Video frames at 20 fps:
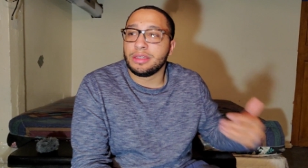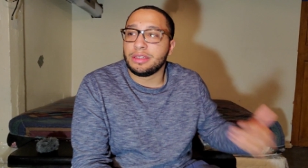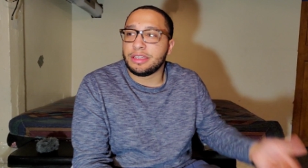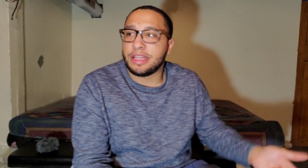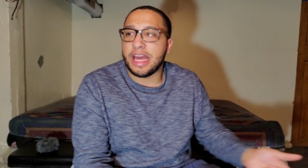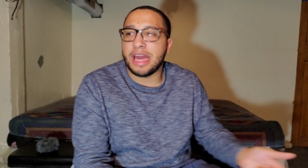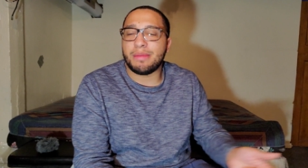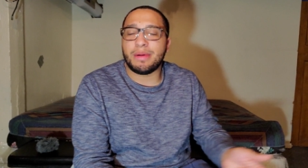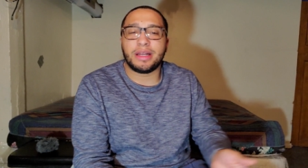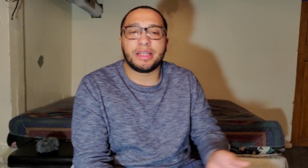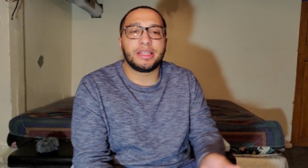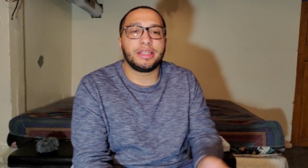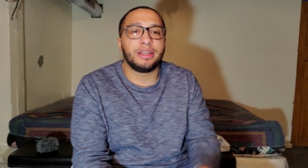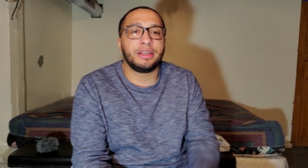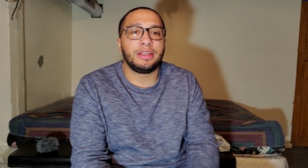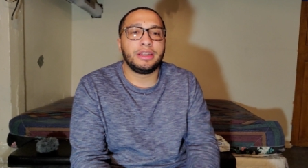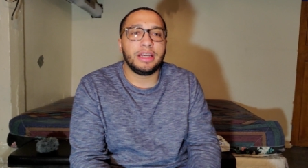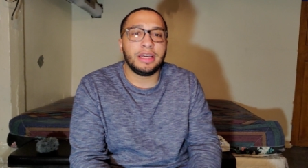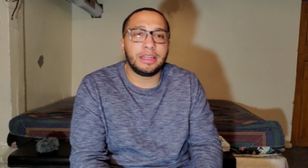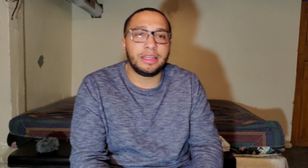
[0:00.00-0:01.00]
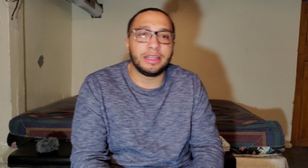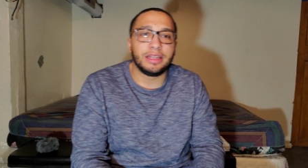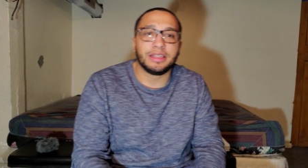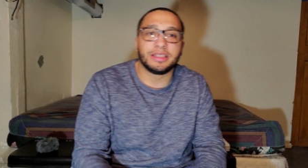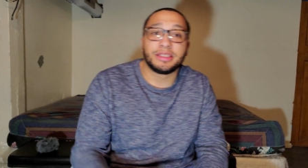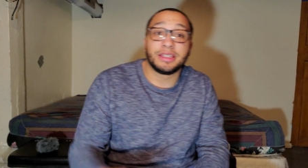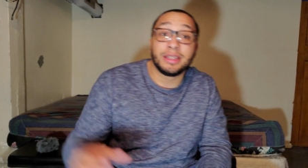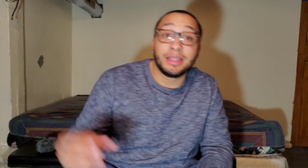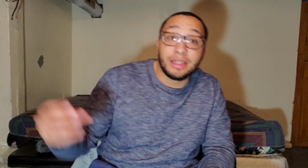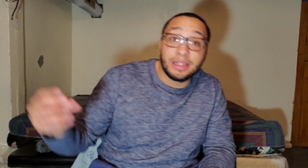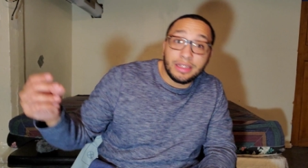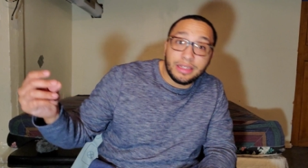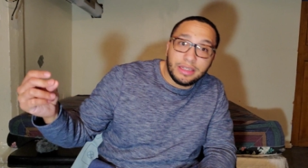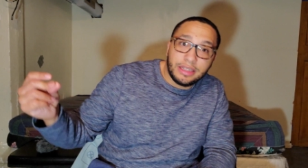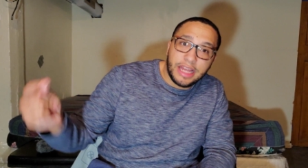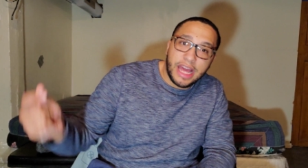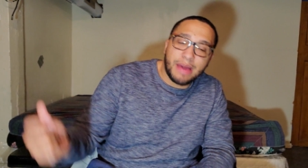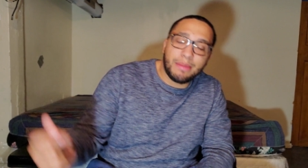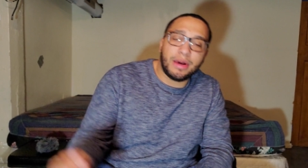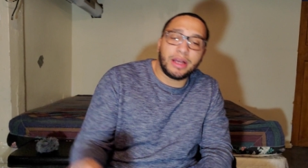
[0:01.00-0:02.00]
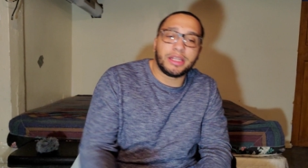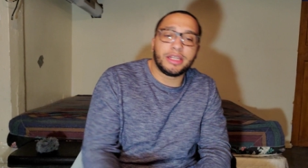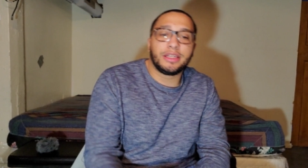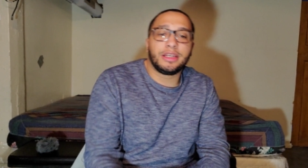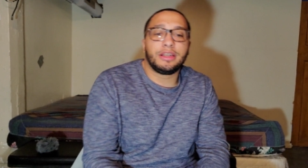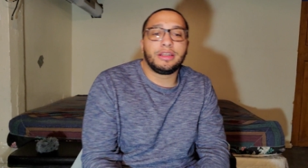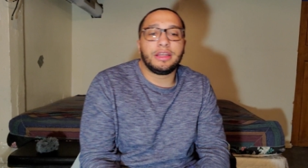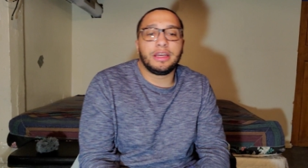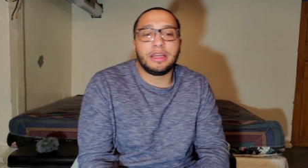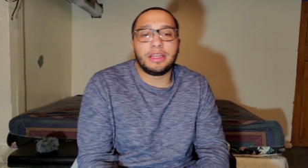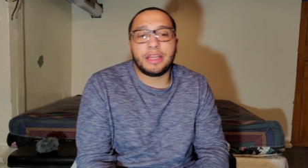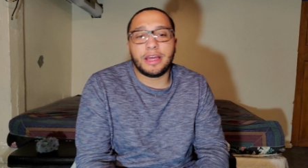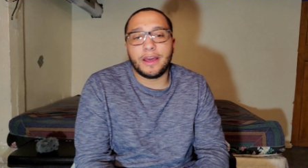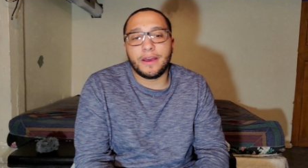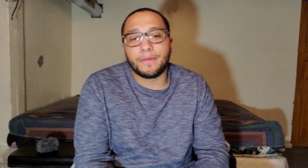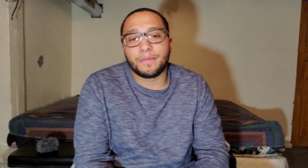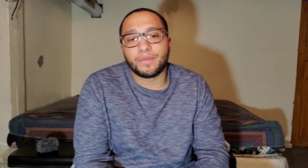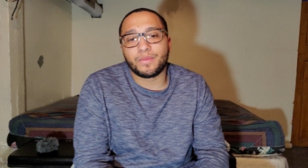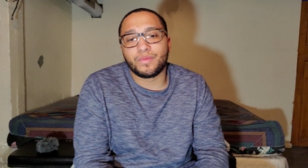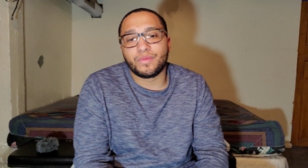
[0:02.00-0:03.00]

Damn, I should have did this. Damn, I should have did that.